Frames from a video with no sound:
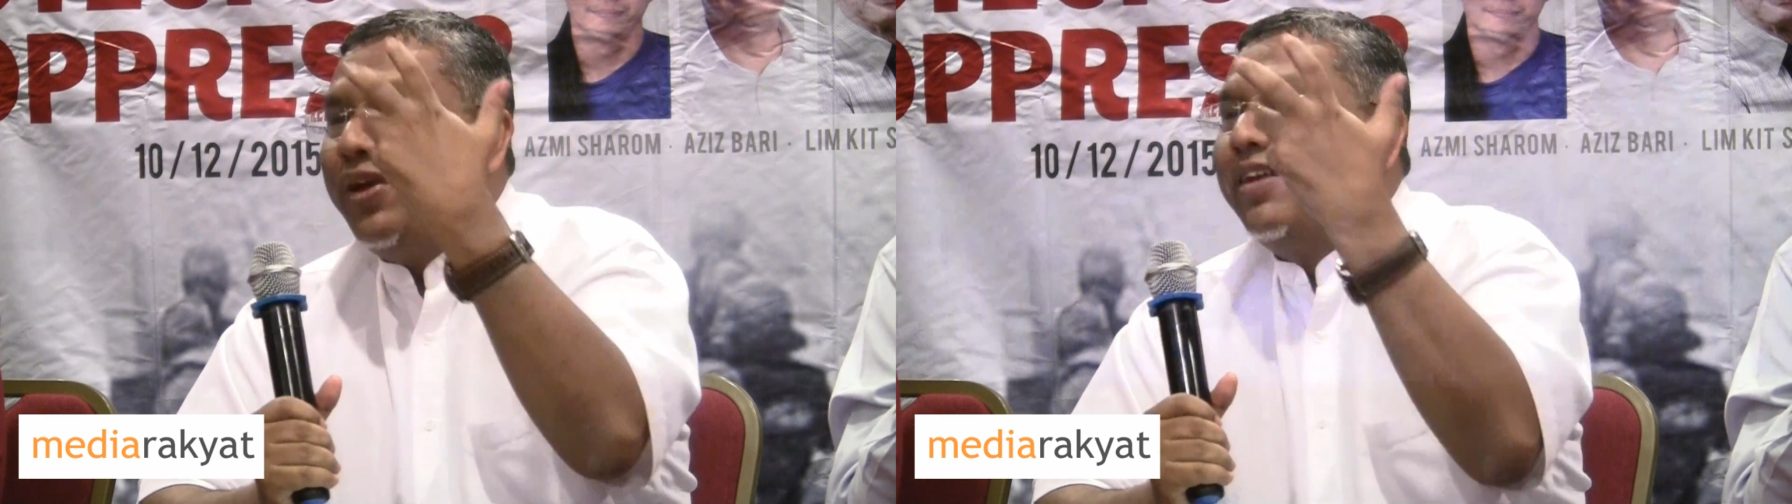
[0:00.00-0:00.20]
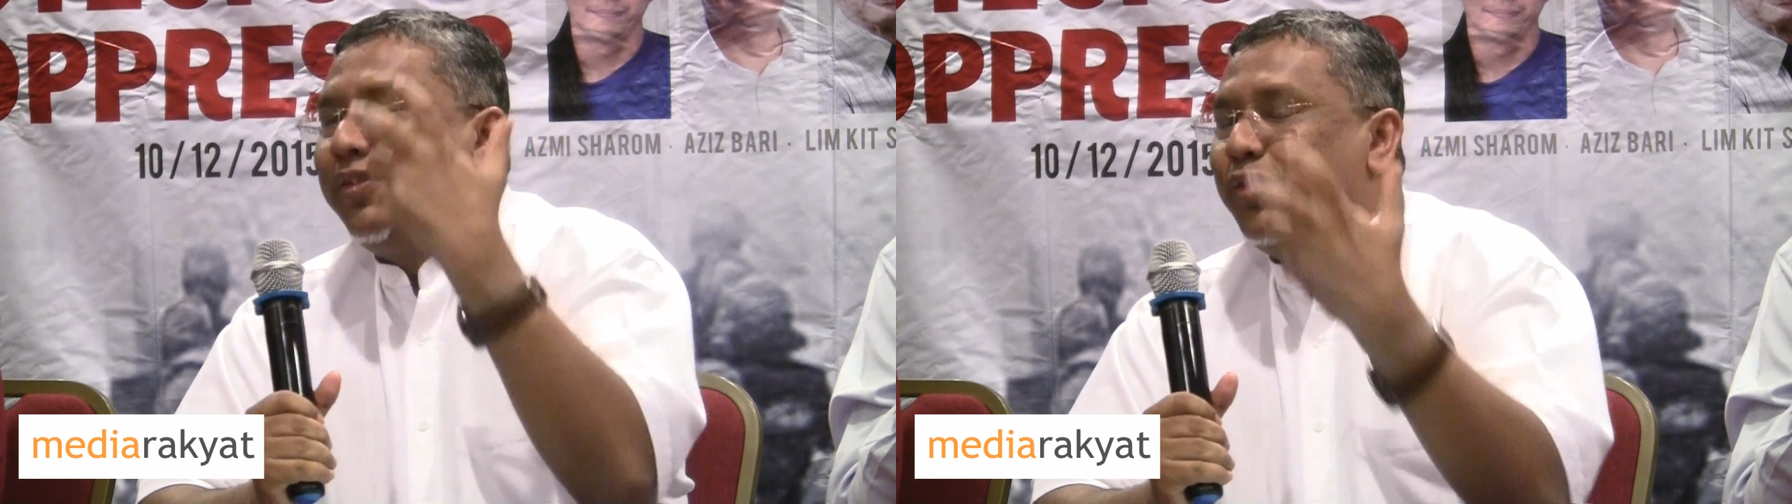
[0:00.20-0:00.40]

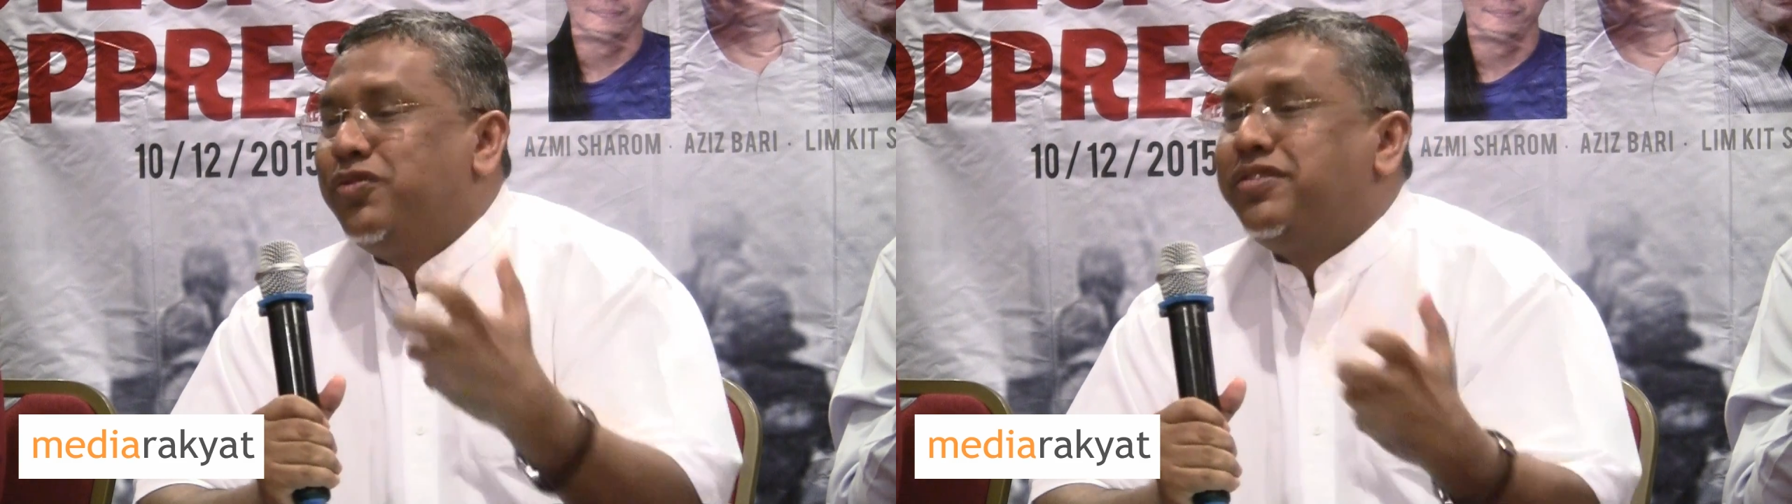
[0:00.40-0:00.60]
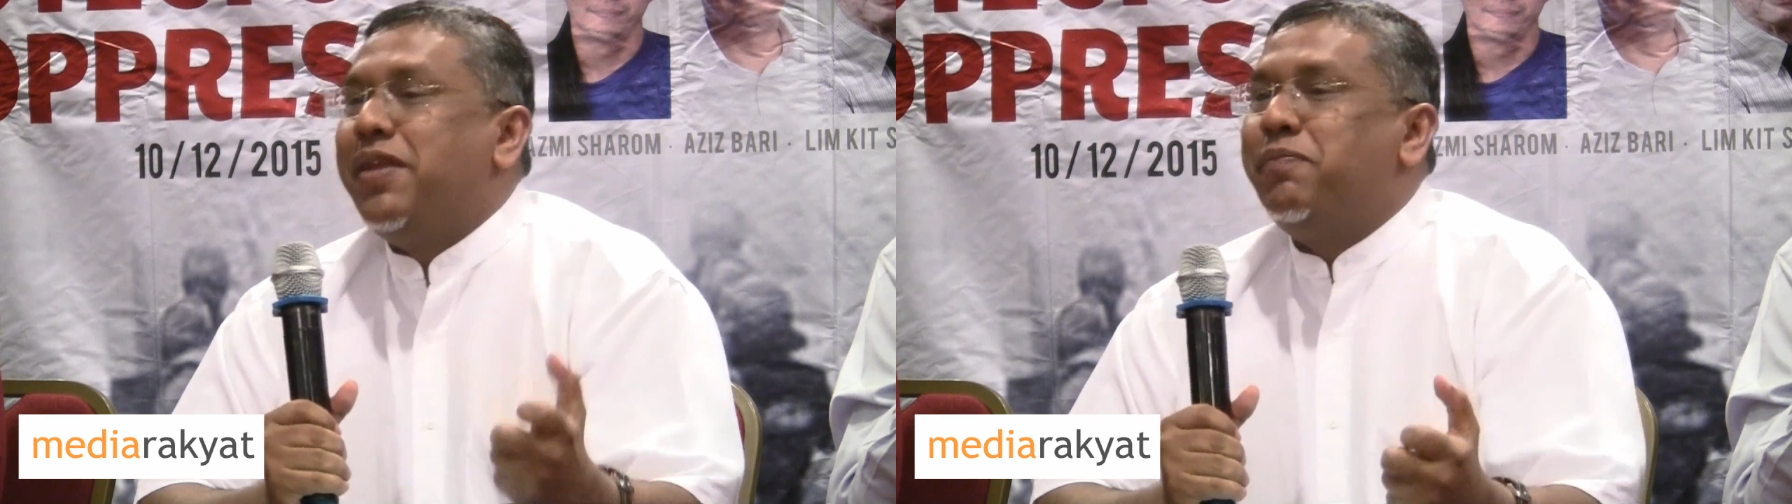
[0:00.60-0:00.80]
to
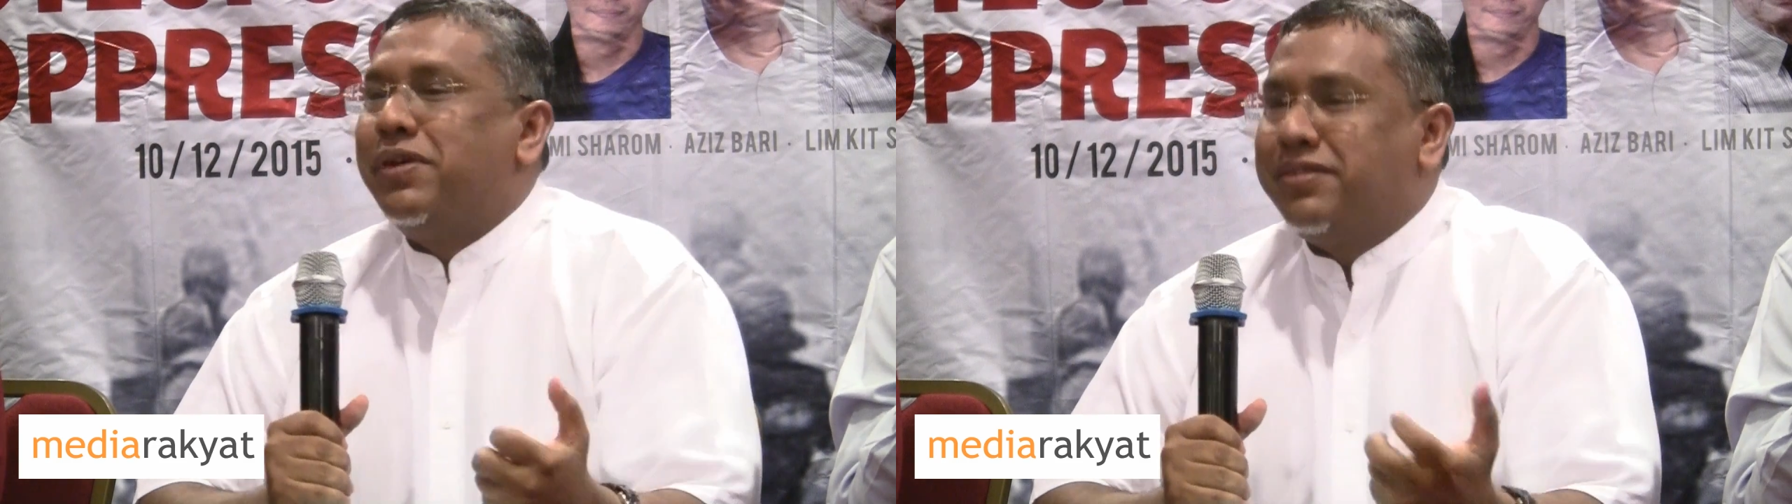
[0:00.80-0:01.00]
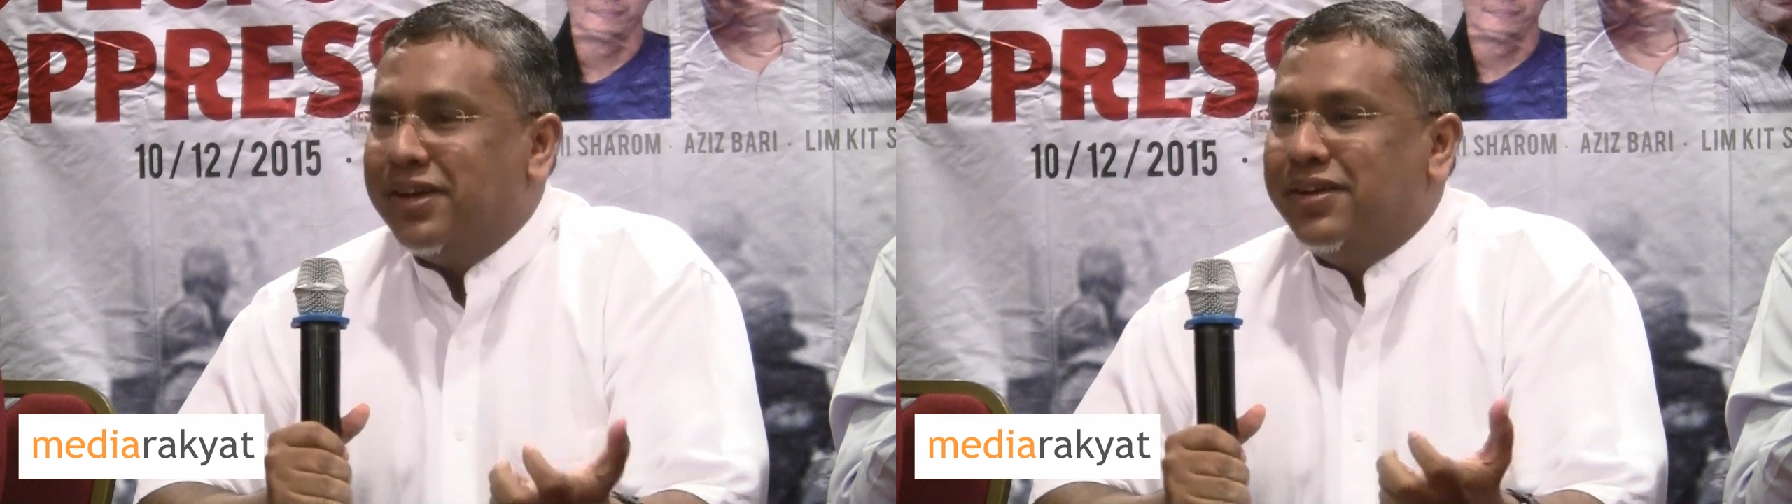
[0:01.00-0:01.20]
sane
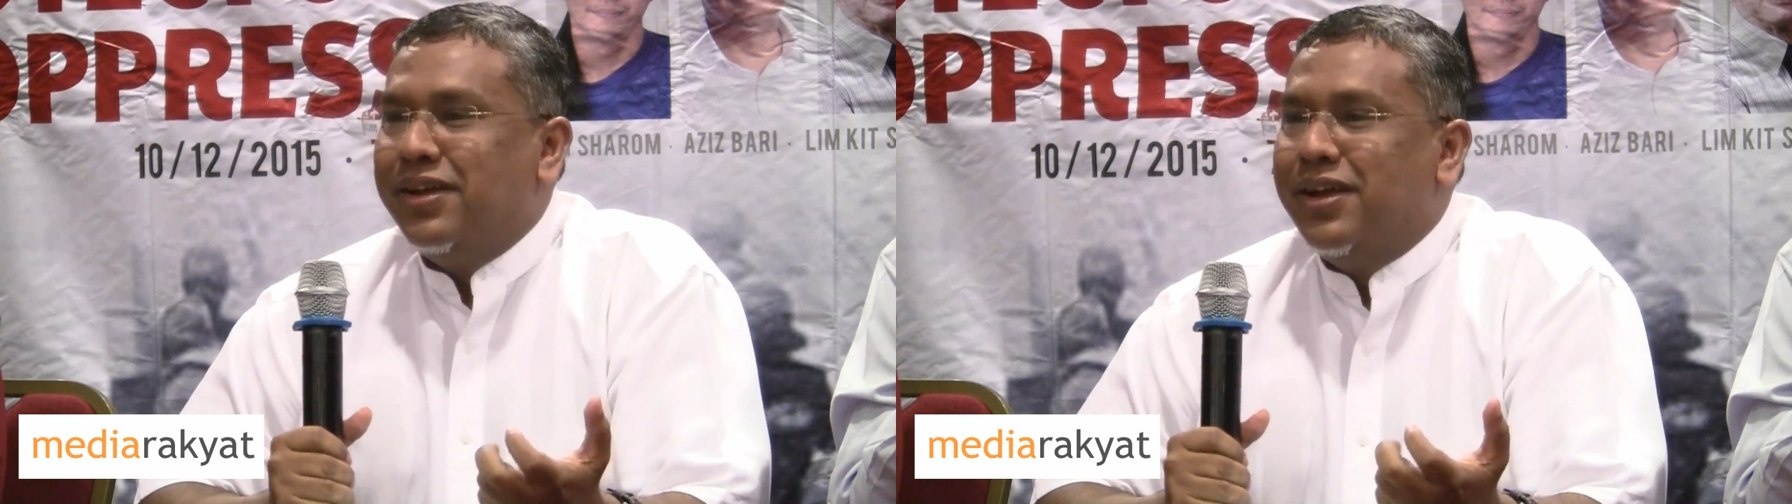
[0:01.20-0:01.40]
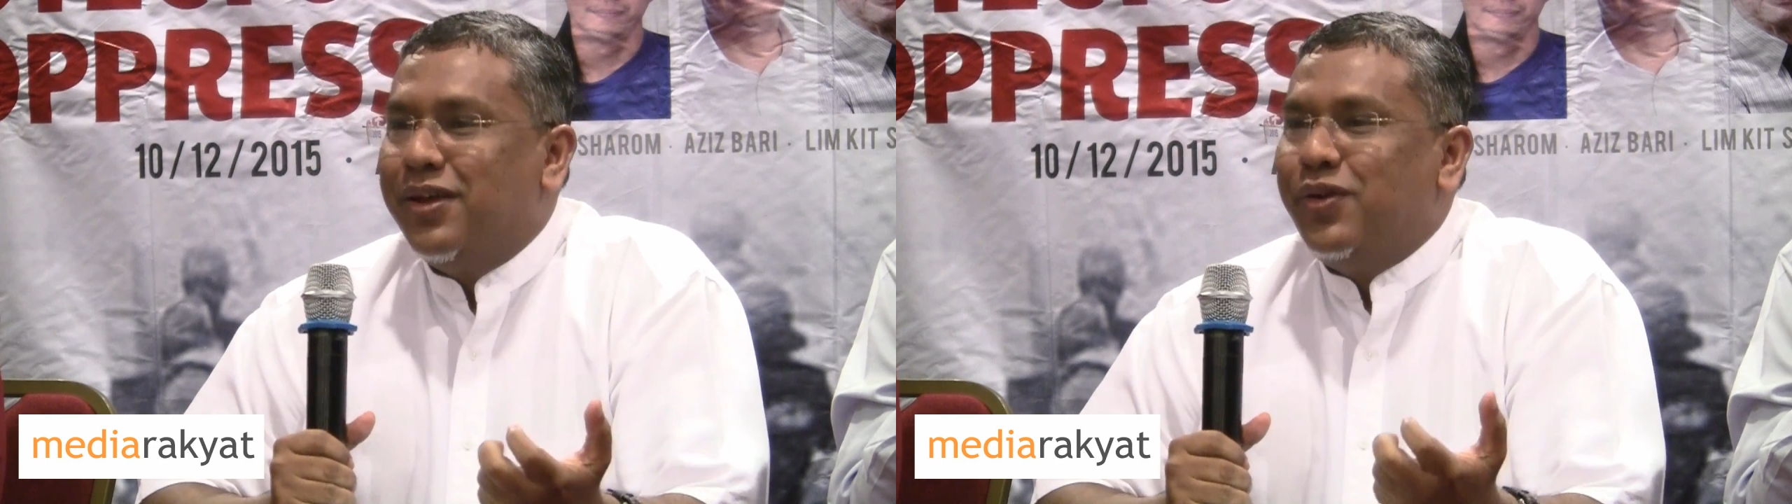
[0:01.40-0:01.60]
person,